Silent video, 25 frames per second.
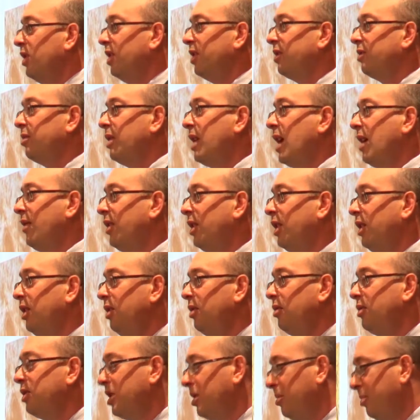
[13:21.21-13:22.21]
And this would have a
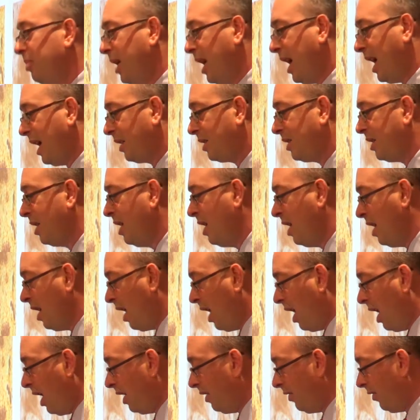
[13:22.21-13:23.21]
huge impact
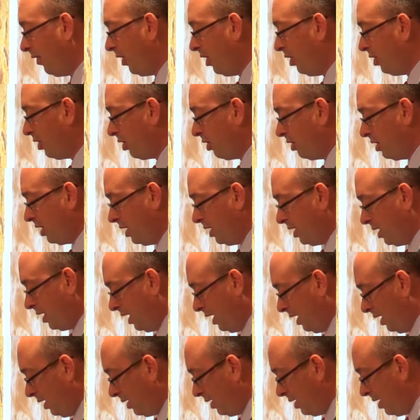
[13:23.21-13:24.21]
on future
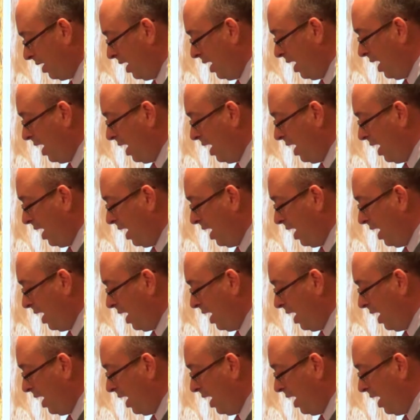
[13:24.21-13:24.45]
disease.